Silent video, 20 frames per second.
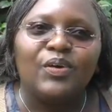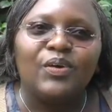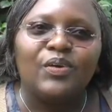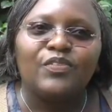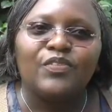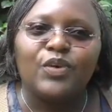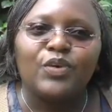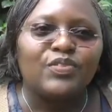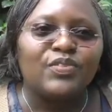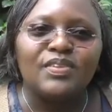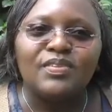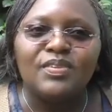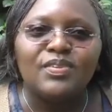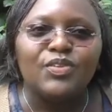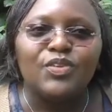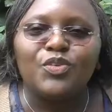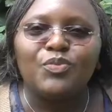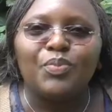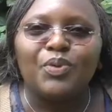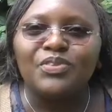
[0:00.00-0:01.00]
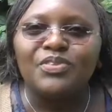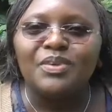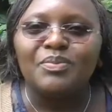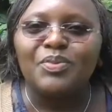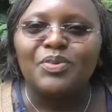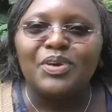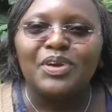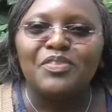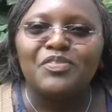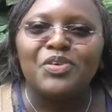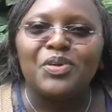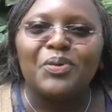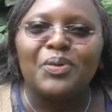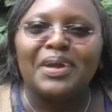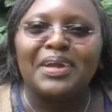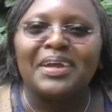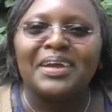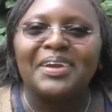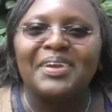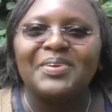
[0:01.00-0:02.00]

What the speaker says: Of course, this is not possible if you're working